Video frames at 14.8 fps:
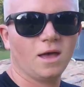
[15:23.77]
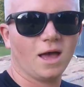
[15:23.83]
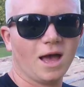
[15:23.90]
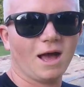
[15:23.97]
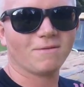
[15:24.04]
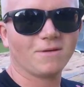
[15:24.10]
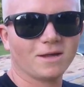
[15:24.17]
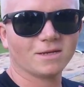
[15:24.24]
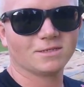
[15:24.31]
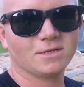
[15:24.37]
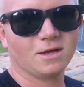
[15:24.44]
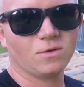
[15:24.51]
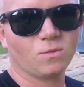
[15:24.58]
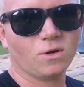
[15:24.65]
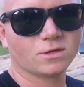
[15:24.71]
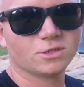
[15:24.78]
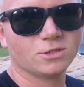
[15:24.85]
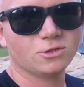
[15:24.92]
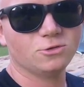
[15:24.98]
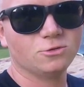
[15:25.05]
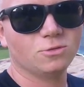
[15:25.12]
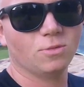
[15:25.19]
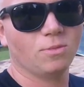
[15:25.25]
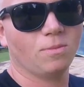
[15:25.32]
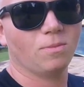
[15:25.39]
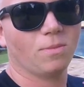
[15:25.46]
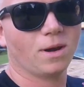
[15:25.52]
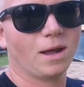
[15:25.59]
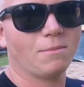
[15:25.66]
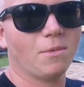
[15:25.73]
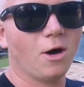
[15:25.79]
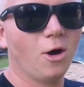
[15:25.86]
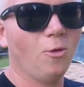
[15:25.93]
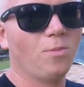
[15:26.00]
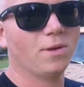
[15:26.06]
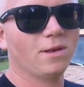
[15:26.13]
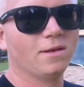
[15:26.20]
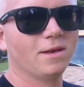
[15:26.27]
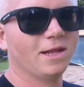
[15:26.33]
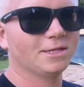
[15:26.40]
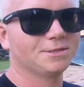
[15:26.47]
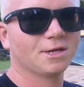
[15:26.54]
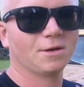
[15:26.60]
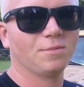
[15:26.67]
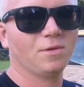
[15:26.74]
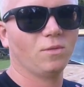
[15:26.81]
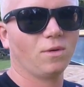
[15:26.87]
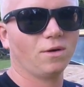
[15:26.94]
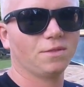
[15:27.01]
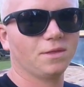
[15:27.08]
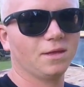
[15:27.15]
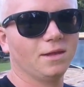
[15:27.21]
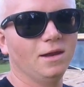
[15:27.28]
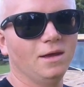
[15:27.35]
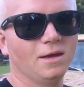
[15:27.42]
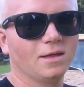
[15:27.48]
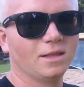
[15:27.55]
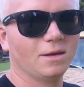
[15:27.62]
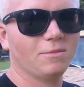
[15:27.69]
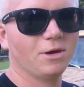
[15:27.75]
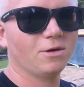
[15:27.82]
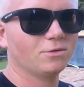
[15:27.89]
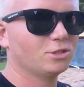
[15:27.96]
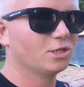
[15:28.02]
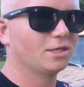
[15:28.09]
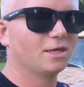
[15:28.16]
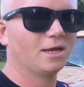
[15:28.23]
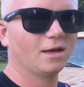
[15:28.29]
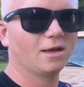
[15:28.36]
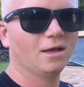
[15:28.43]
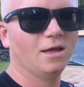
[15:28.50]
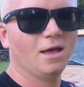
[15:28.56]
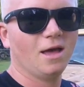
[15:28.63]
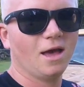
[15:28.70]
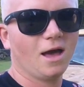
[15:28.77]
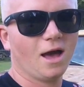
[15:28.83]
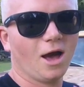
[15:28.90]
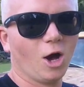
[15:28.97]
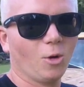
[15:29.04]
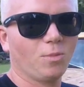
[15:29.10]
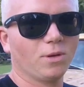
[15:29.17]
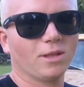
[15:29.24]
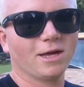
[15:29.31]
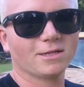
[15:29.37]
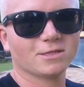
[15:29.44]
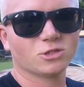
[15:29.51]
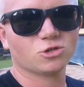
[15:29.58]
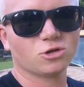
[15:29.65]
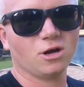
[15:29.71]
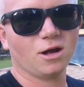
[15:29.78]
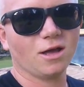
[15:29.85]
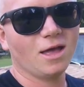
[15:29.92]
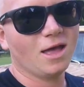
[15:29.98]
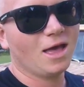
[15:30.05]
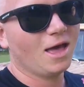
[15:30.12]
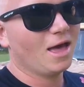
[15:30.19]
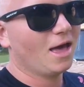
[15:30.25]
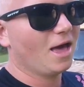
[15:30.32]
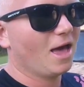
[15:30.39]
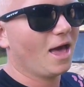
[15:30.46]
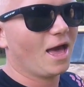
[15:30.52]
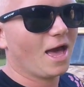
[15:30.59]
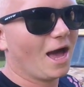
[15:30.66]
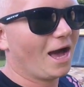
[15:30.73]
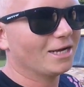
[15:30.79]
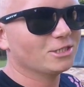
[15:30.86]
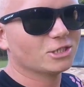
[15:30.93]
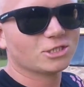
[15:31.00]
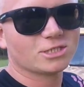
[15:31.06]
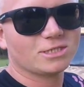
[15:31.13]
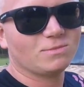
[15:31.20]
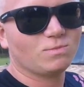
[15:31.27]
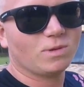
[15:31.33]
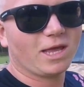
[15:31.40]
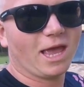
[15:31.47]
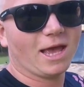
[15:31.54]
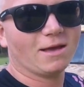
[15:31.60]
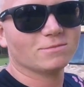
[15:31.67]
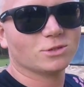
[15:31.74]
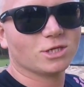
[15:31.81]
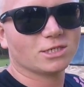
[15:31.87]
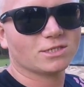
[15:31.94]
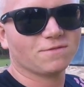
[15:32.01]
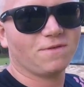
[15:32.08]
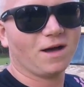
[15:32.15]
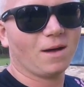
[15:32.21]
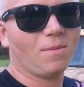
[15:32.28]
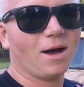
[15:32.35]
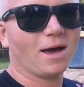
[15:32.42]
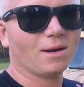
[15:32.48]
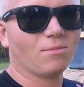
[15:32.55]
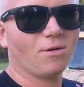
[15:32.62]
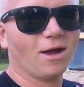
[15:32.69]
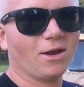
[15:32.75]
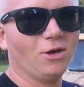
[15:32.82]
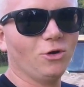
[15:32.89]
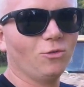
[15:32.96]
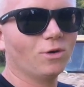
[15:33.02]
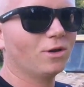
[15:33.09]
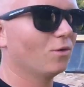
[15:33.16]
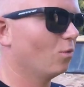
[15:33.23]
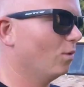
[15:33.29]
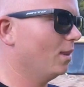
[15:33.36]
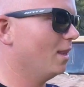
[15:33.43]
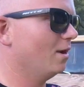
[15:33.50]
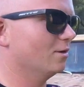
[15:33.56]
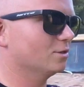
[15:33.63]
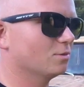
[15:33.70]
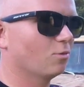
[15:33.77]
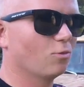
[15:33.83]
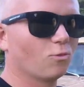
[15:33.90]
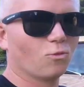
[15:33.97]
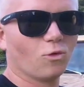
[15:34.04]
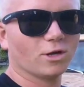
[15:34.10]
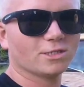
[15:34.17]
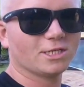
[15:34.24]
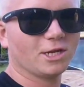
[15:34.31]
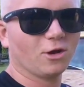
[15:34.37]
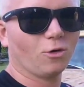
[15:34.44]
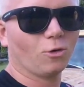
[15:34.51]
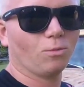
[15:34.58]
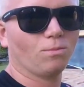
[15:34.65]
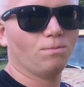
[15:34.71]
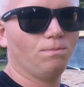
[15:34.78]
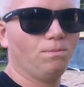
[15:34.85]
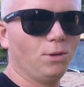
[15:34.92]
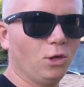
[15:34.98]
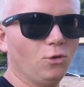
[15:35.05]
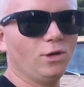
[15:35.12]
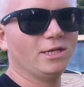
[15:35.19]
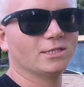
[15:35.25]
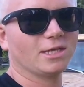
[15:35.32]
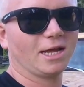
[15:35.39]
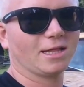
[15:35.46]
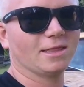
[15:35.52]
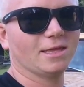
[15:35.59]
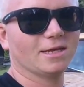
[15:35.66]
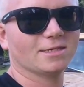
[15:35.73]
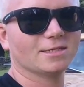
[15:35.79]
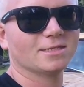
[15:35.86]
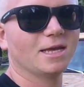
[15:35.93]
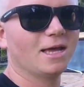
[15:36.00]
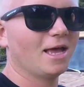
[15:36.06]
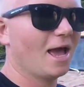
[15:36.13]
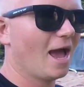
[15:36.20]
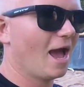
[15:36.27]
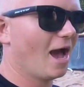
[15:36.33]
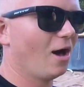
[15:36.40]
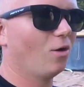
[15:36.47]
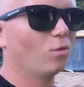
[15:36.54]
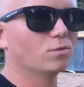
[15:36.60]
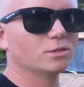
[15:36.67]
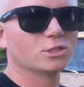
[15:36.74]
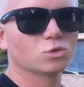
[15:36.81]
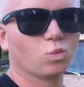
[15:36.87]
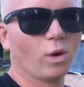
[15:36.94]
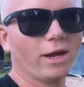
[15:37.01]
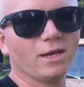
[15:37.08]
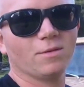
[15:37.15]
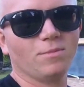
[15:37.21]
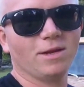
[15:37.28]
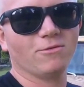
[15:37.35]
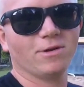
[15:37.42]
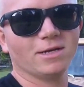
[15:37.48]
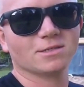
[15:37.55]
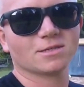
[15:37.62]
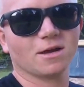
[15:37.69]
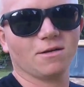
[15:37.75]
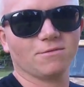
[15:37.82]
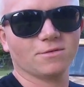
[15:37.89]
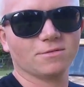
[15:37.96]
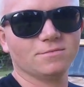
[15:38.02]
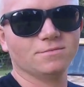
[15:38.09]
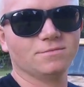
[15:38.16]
I've got a ton of work to do, but I'm hoping it's going to be worth it. Let me know what you think. I hope you like the truck. I just can't justify buying a brand new one when there's rusty old beauties like this out just waiting to be rediscovered.